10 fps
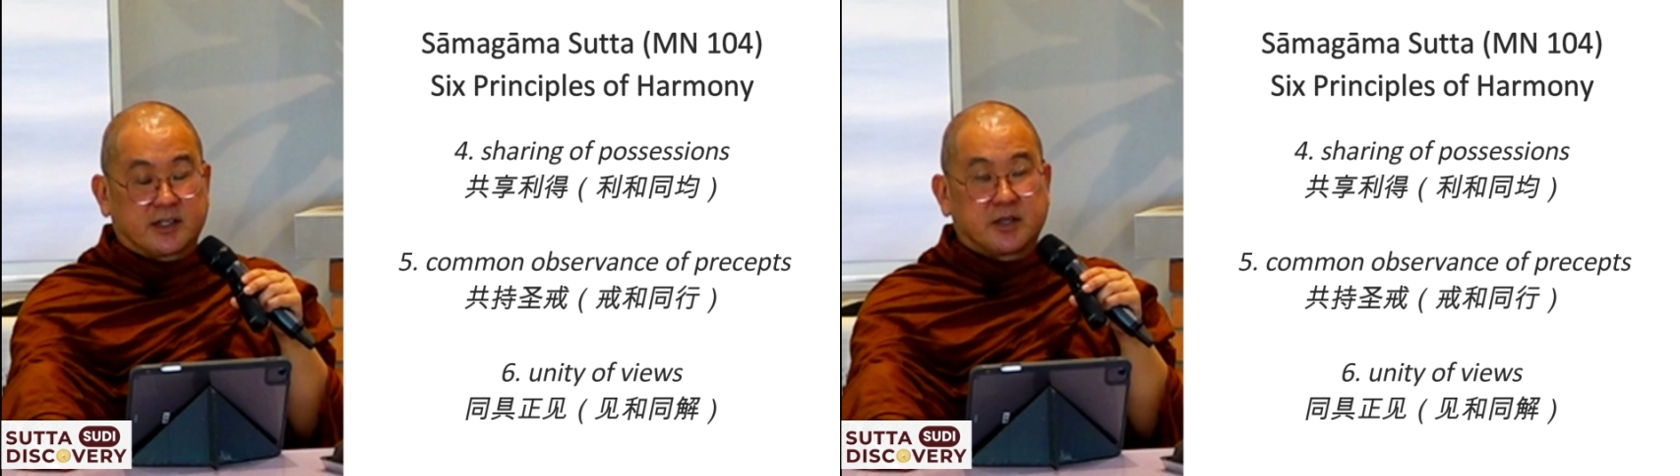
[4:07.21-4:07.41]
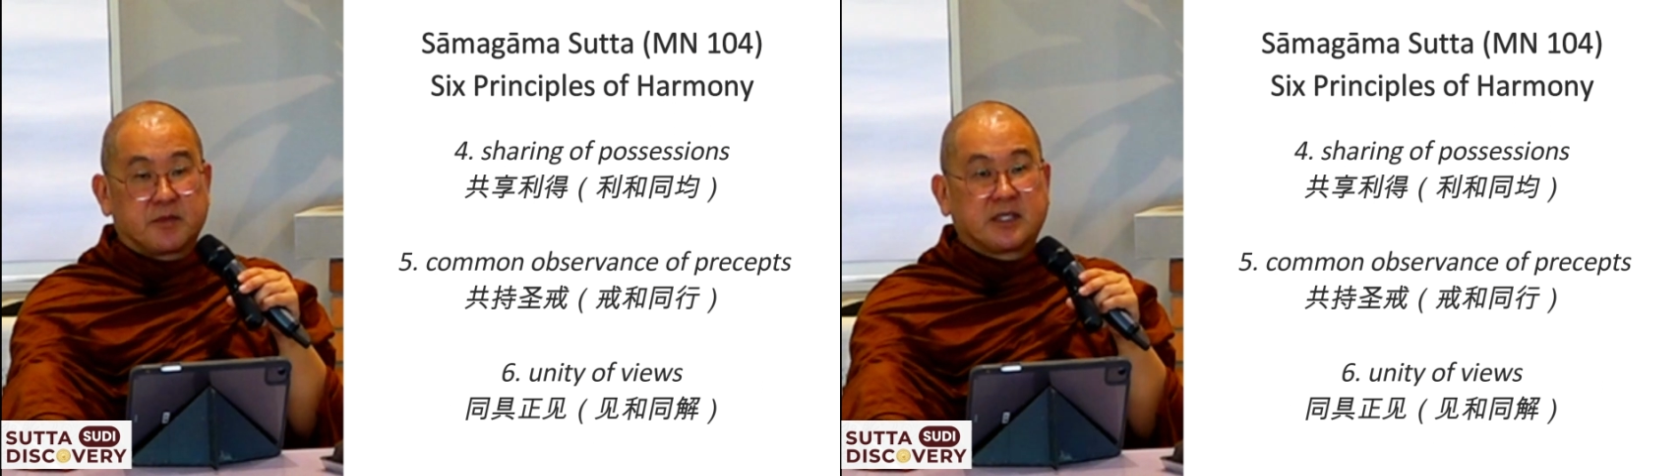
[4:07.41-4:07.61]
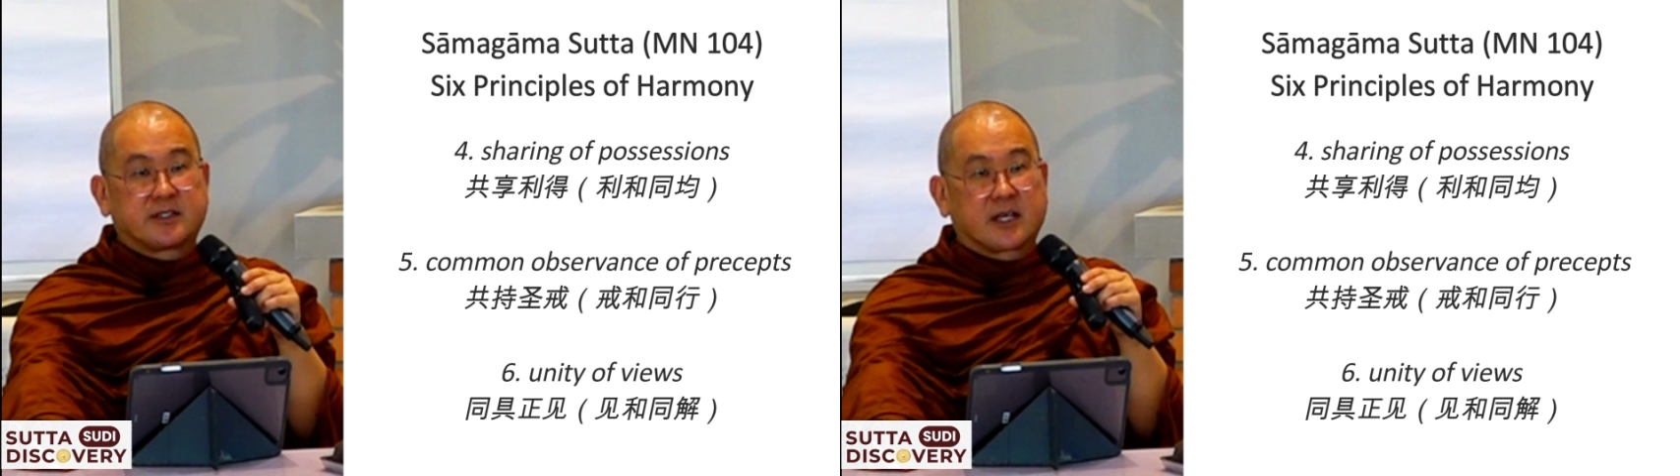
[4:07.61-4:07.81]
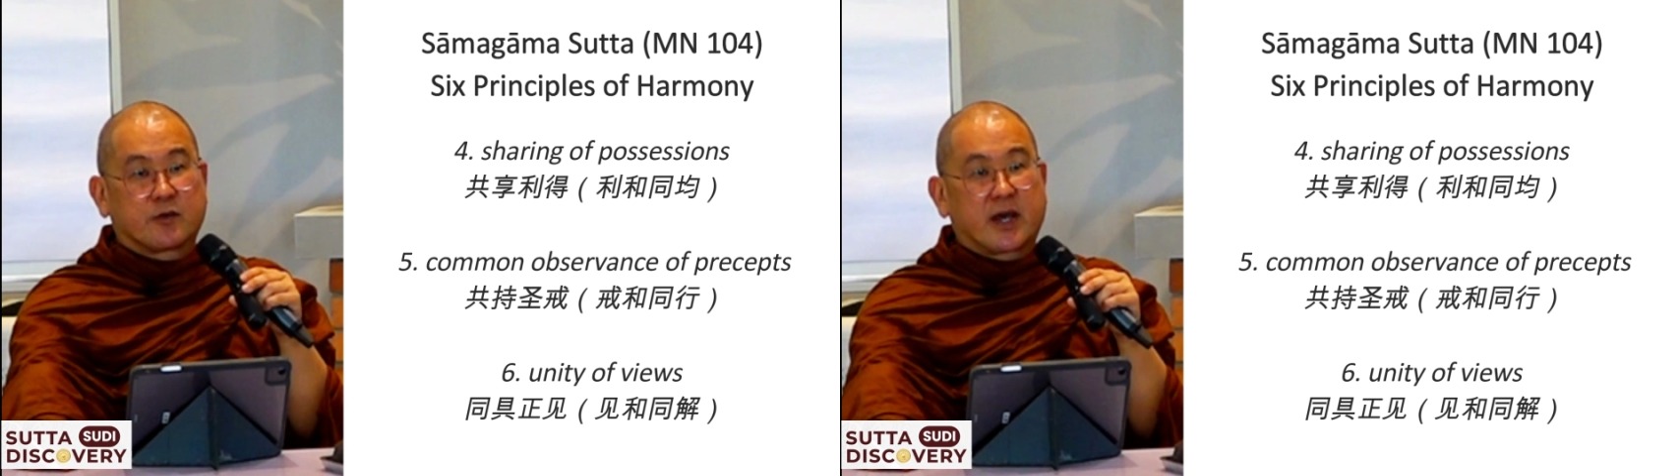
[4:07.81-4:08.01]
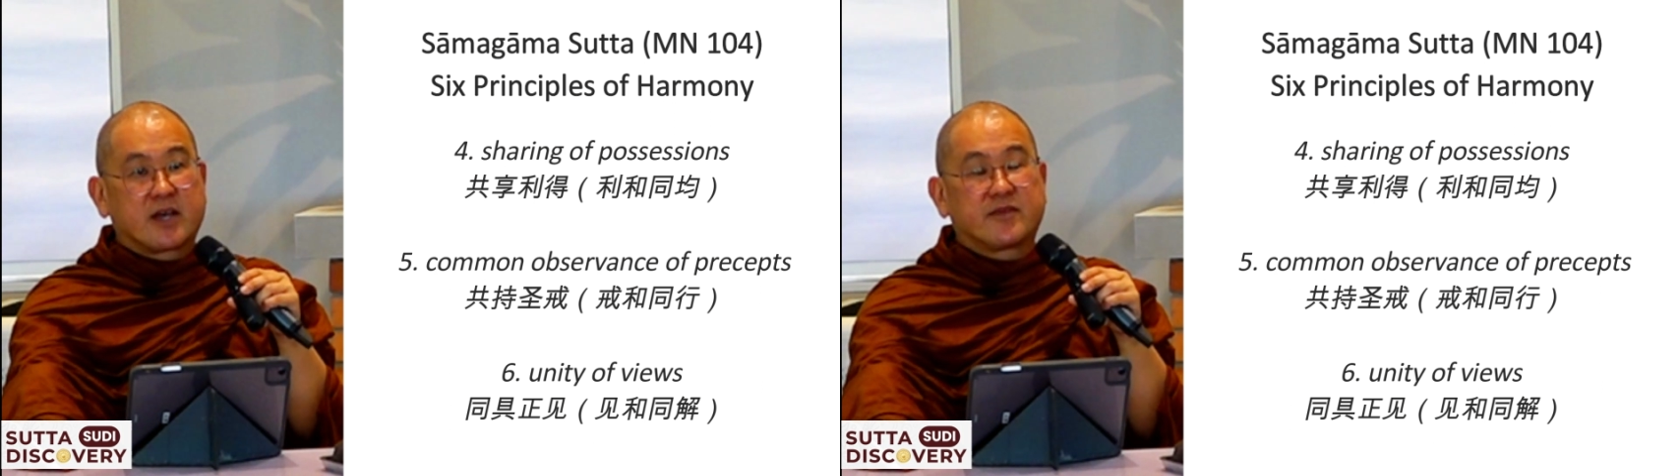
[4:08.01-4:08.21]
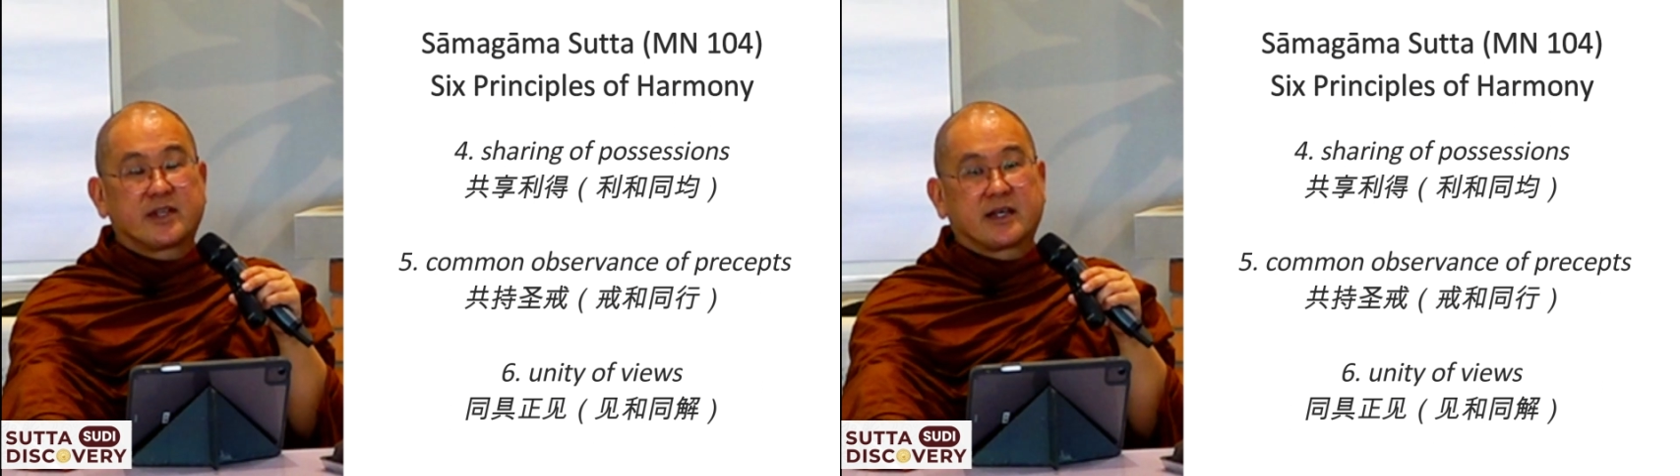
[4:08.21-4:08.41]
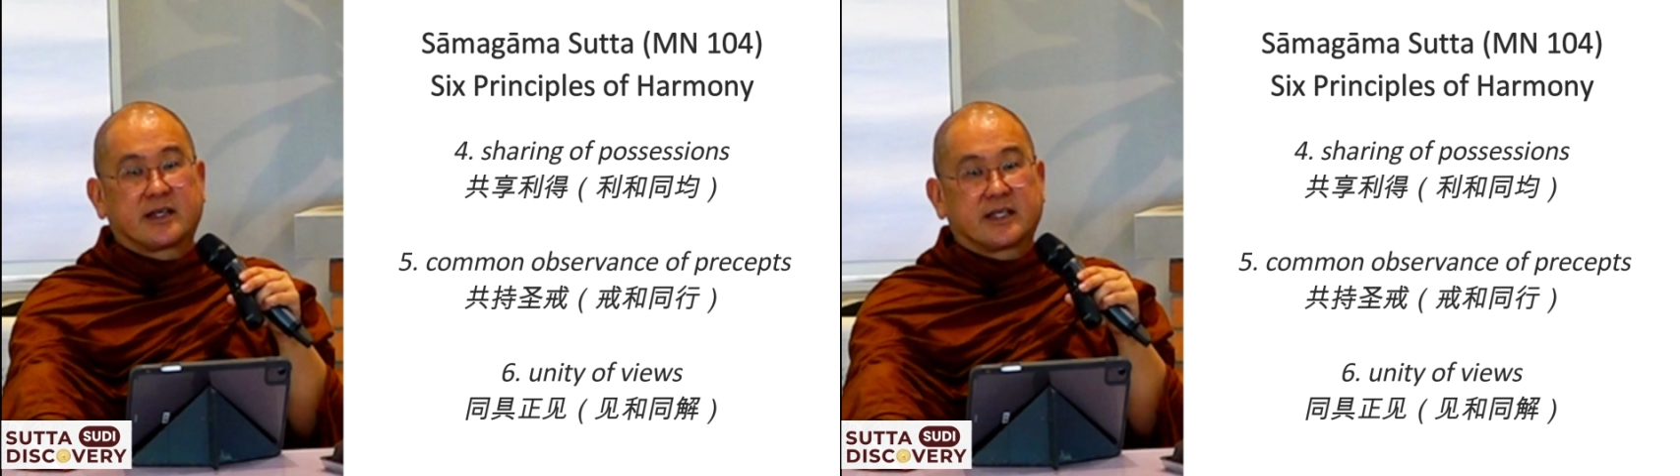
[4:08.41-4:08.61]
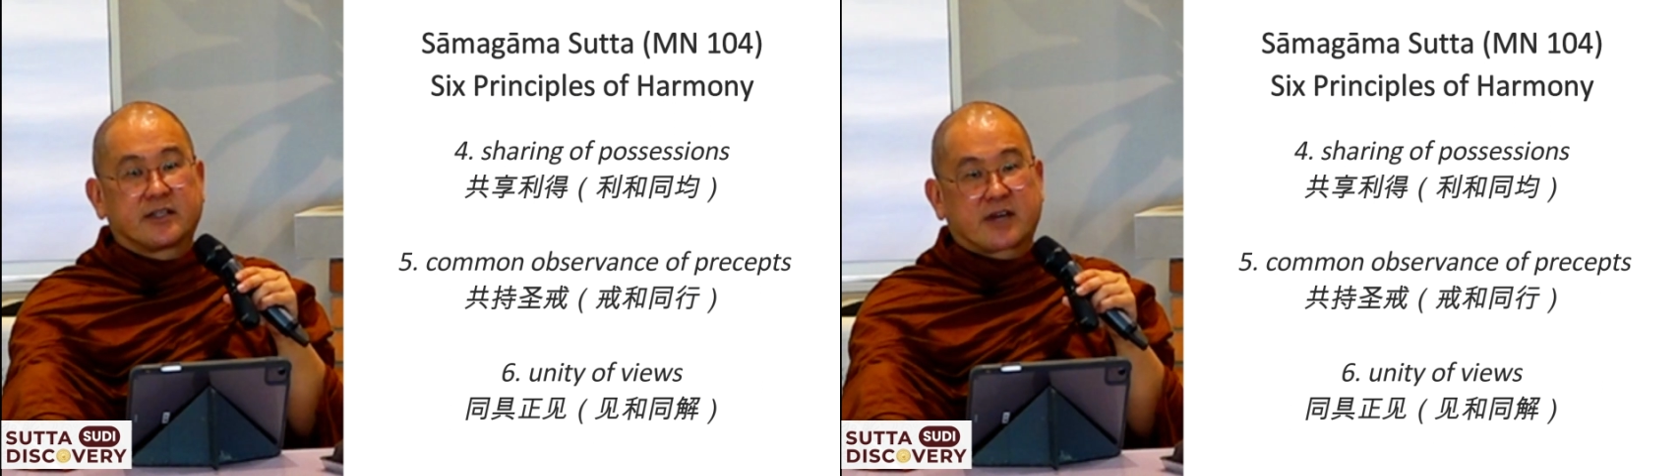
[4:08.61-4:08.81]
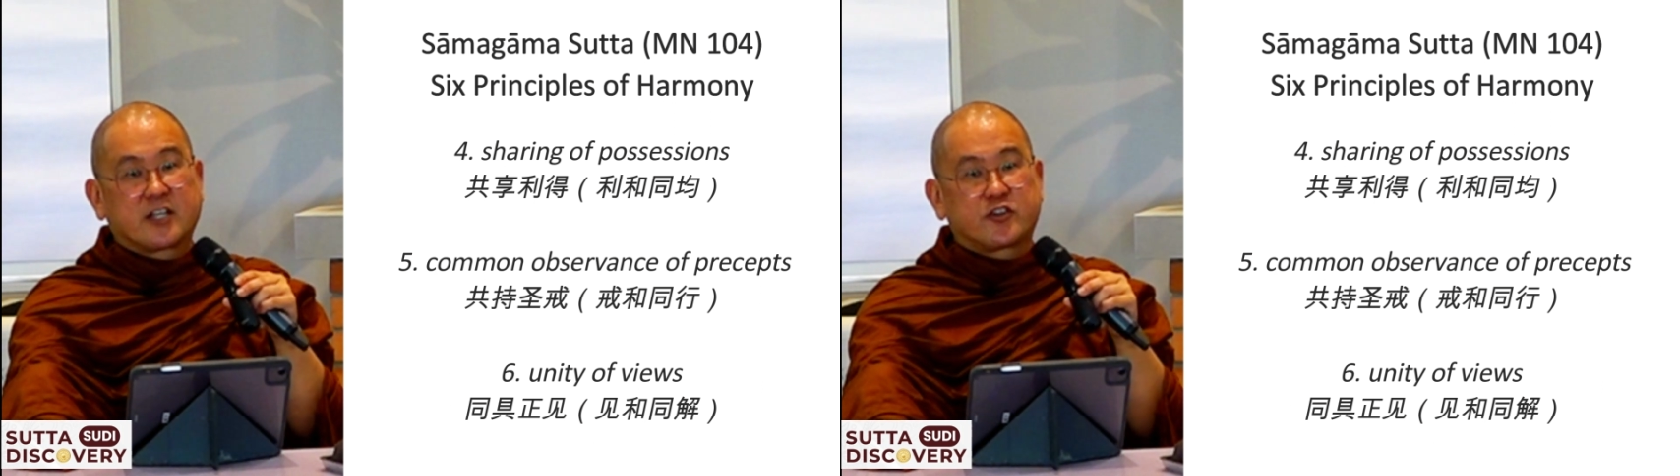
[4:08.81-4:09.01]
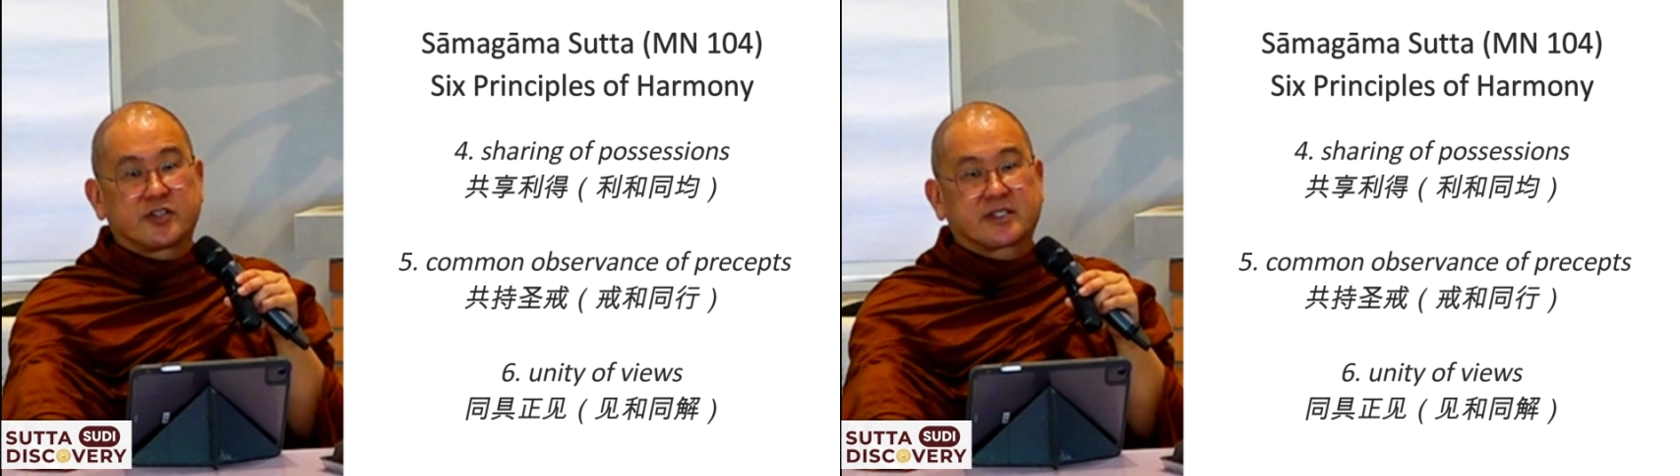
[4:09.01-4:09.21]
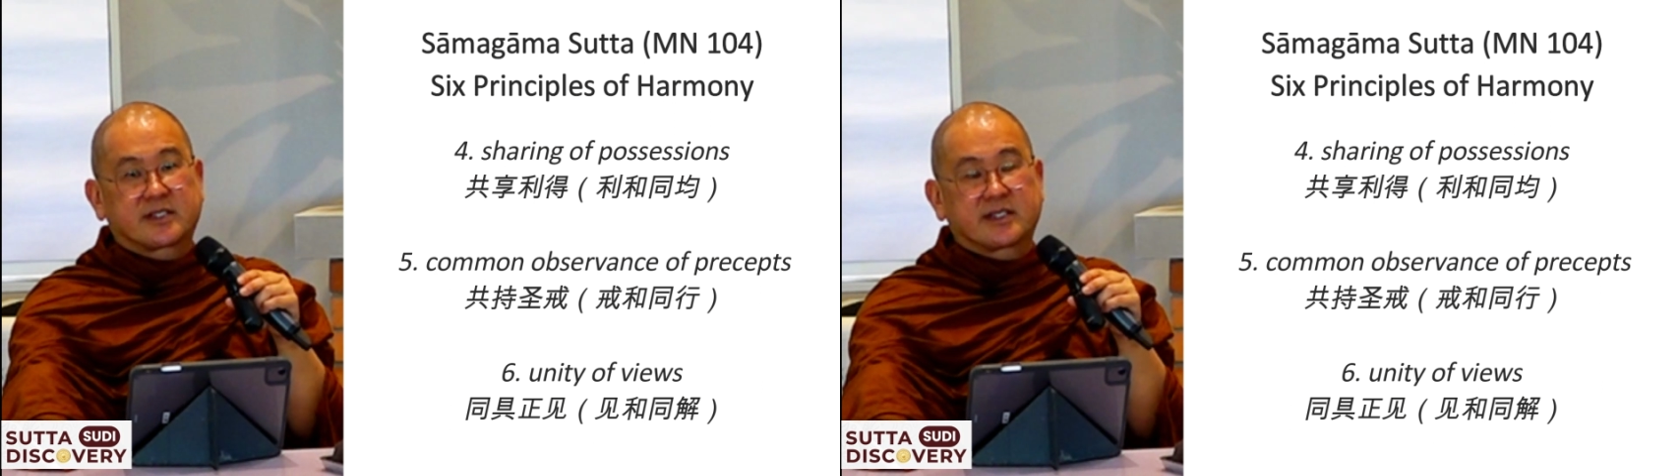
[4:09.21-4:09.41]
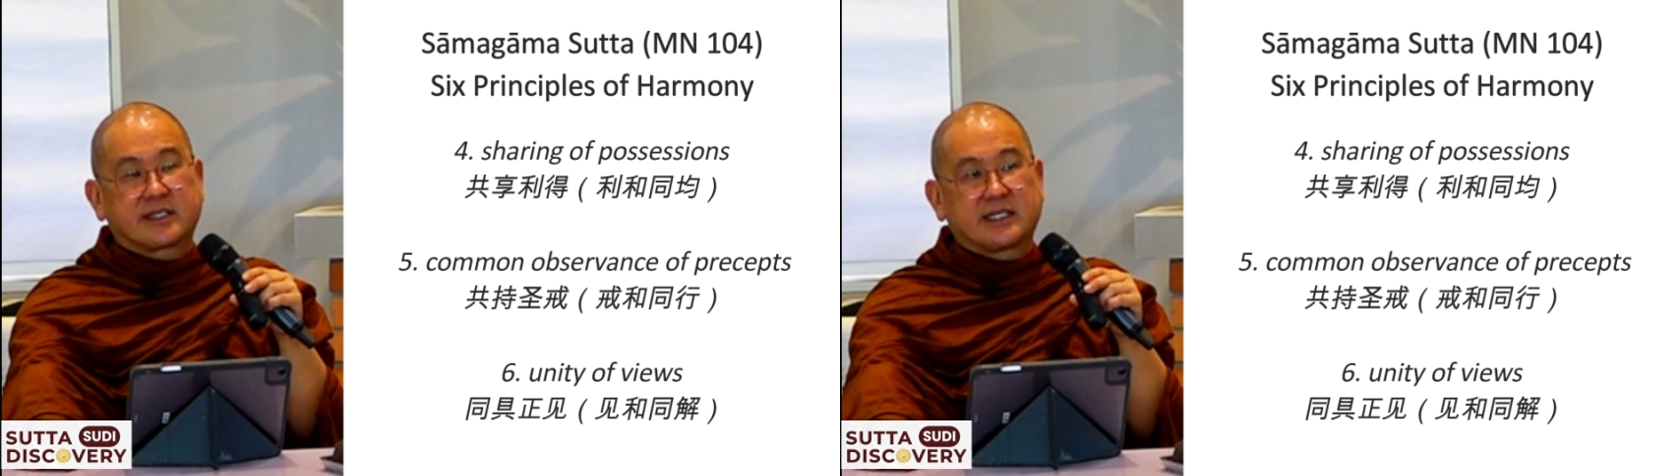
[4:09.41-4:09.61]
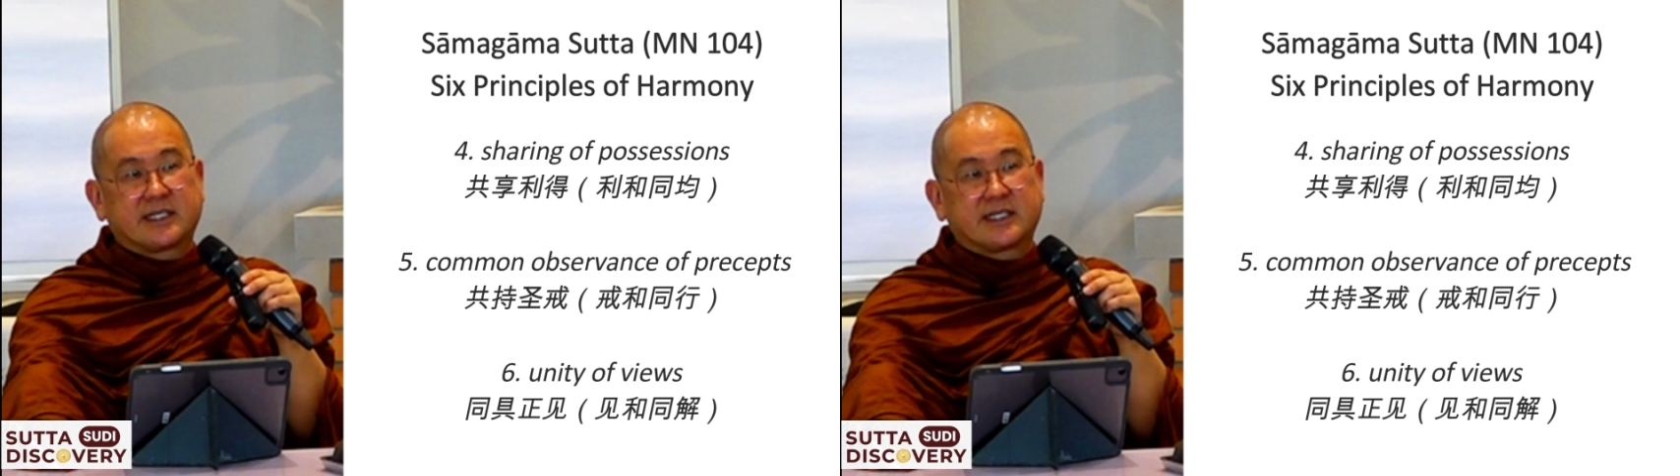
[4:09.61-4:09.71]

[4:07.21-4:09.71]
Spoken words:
It means that whatever the righteous